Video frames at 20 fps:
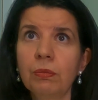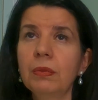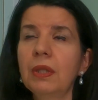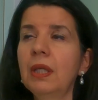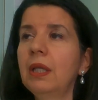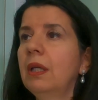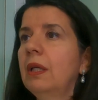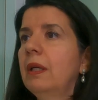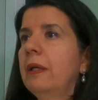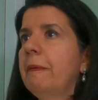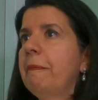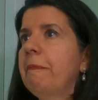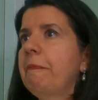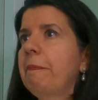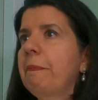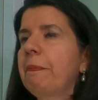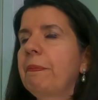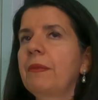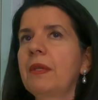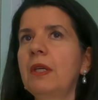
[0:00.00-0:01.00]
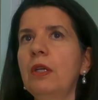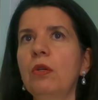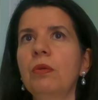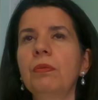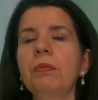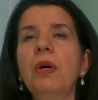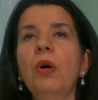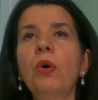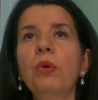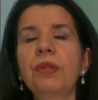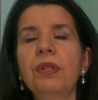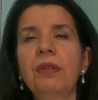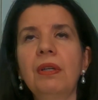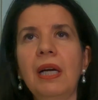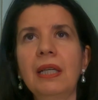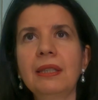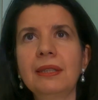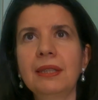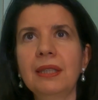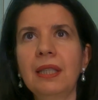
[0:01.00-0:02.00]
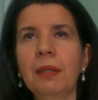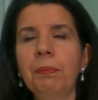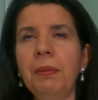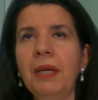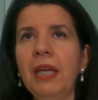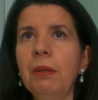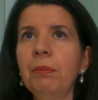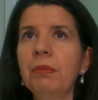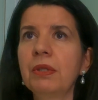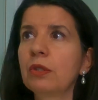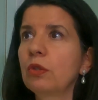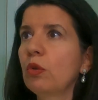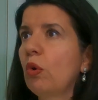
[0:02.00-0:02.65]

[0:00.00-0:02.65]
authorizing a payment